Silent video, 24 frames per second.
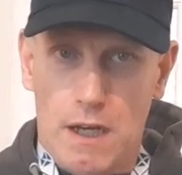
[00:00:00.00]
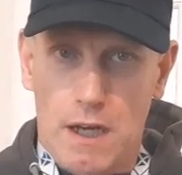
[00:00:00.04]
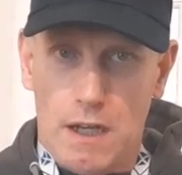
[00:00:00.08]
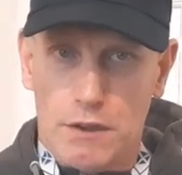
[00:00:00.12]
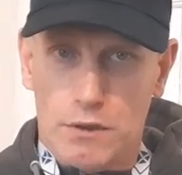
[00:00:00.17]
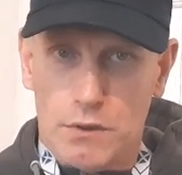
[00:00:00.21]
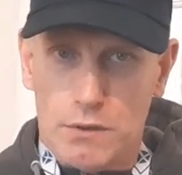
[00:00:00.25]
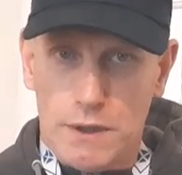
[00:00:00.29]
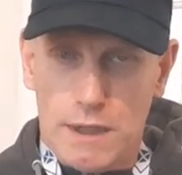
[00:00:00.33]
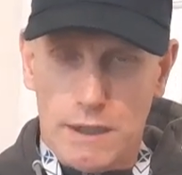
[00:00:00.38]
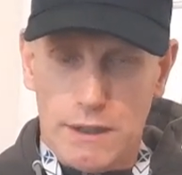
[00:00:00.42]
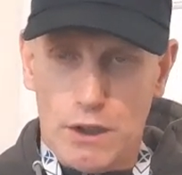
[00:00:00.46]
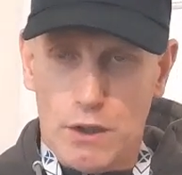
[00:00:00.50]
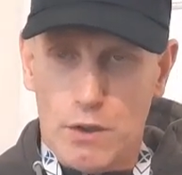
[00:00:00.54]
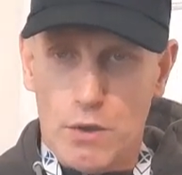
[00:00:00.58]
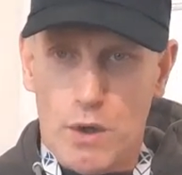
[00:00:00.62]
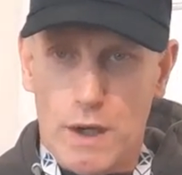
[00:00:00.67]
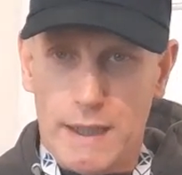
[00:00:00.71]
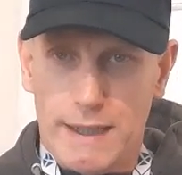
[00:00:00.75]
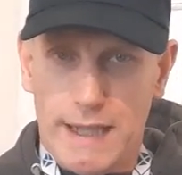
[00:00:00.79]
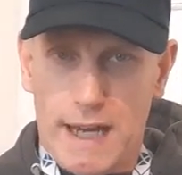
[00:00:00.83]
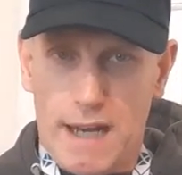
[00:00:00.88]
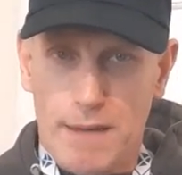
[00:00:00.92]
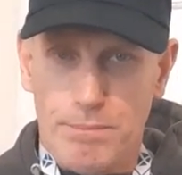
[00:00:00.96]
So there you go
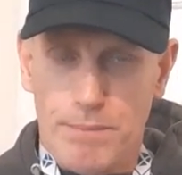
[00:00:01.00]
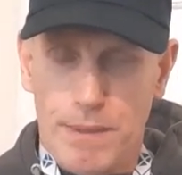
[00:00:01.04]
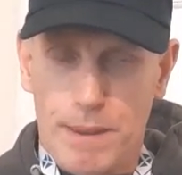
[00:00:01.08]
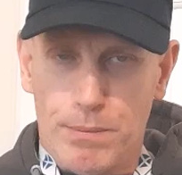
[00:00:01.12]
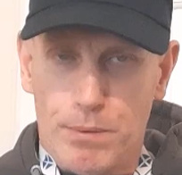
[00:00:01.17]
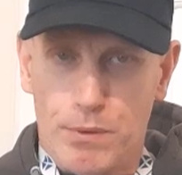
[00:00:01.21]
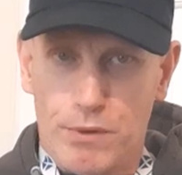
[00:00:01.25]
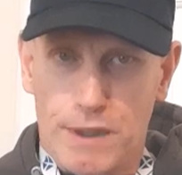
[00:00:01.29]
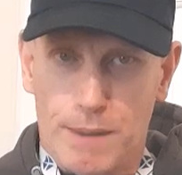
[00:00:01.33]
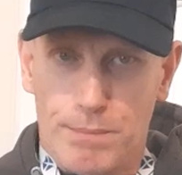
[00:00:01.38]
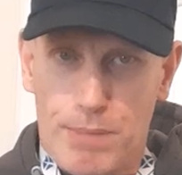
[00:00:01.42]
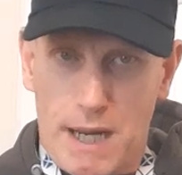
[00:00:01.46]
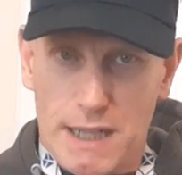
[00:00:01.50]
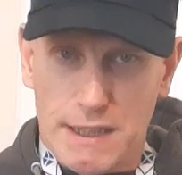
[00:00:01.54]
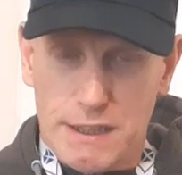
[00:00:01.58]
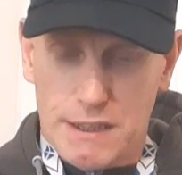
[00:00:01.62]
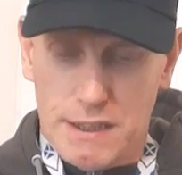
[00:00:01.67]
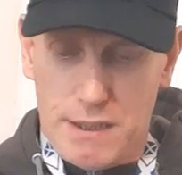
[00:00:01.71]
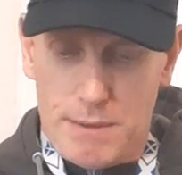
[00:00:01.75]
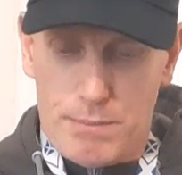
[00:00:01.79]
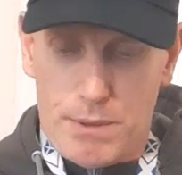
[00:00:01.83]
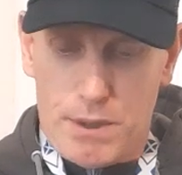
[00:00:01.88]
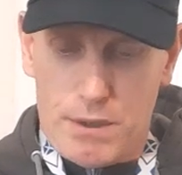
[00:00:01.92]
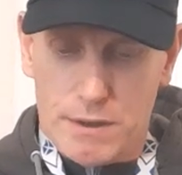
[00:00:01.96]
again, people, they're
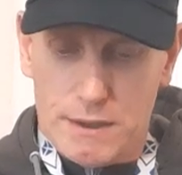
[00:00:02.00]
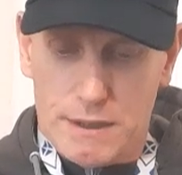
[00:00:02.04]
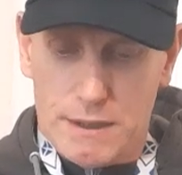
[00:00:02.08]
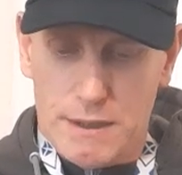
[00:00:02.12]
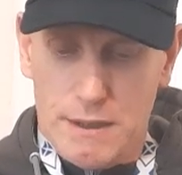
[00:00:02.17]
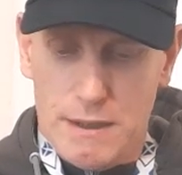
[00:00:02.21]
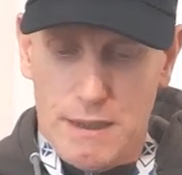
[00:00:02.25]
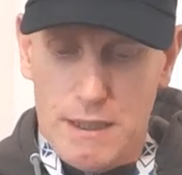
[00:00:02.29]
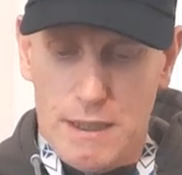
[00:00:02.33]
passing the buck.